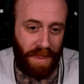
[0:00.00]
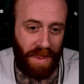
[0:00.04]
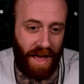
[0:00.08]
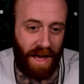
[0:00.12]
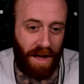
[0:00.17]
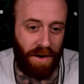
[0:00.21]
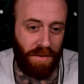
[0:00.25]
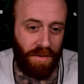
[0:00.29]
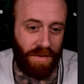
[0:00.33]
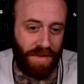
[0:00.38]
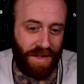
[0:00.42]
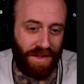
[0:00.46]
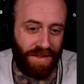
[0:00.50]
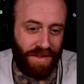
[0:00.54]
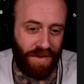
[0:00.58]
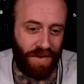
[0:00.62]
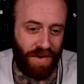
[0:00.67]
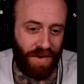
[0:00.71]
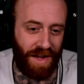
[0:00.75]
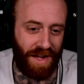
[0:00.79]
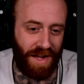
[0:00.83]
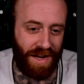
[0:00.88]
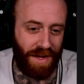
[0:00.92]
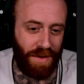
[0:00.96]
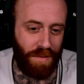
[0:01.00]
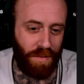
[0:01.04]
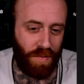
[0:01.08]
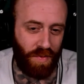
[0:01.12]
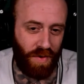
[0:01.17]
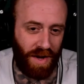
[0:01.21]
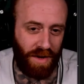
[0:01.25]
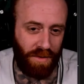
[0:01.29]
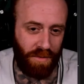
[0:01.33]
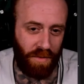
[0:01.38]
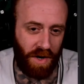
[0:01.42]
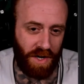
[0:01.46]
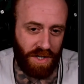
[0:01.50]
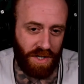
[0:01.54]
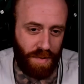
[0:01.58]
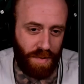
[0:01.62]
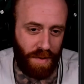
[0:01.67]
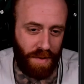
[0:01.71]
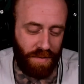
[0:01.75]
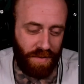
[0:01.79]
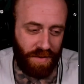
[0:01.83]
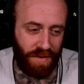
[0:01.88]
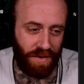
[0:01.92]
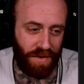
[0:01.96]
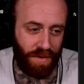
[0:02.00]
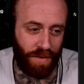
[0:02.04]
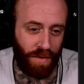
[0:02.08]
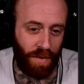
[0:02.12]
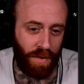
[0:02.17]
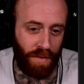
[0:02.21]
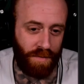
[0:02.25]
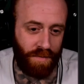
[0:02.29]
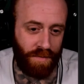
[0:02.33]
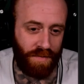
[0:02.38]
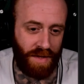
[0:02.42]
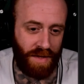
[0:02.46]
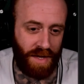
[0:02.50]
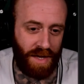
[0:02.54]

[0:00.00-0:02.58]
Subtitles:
I don't think there are any brainwashed people in our group.